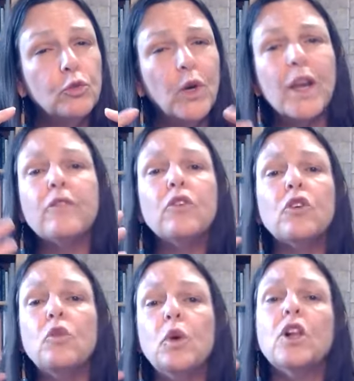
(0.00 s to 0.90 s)

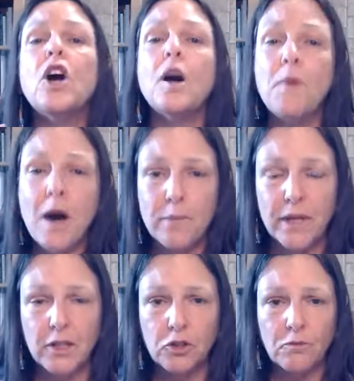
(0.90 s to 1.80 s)
whatever will come up
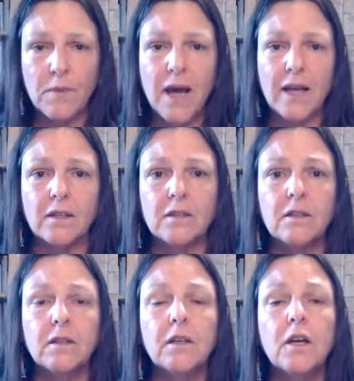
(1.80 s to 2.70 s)
in your mind
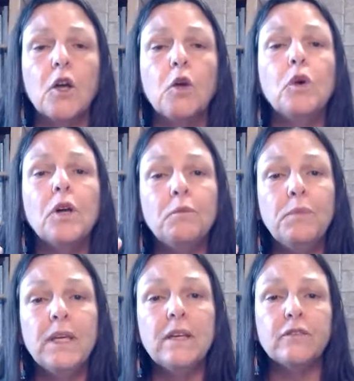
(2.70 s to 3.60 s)
will
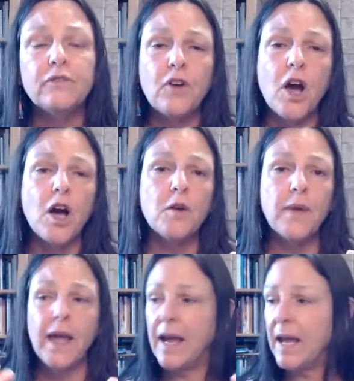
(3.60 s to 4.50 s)
be
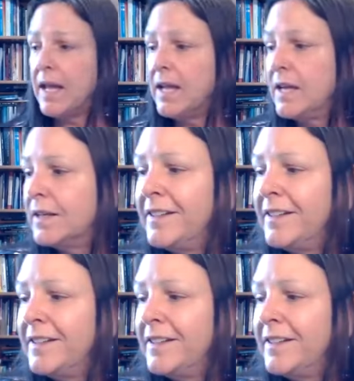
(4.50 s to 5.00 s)
from a